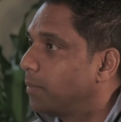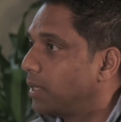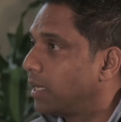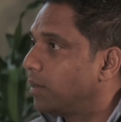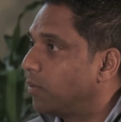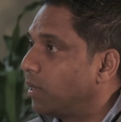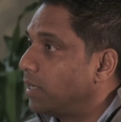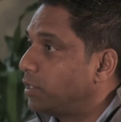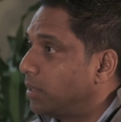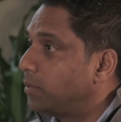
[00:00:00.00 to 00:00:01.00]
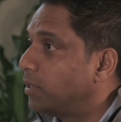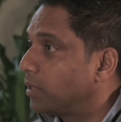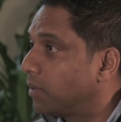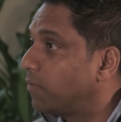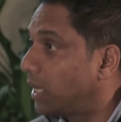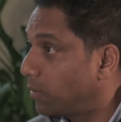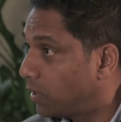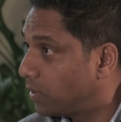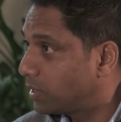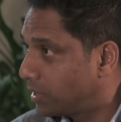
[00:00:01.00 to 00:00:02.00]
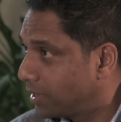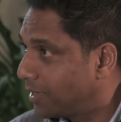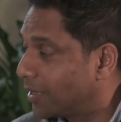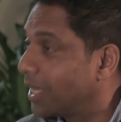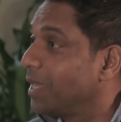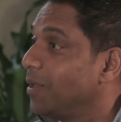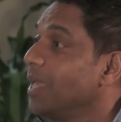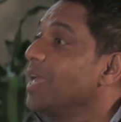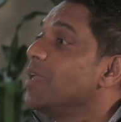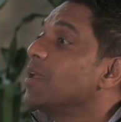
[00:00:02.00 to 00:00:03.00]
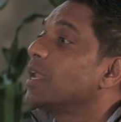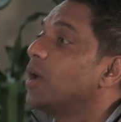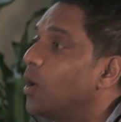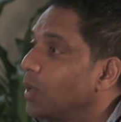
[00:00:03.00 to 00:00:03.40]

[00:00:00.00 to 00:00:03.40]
but that overnight shift took them five years. Yes, it was okay. five year overnight success.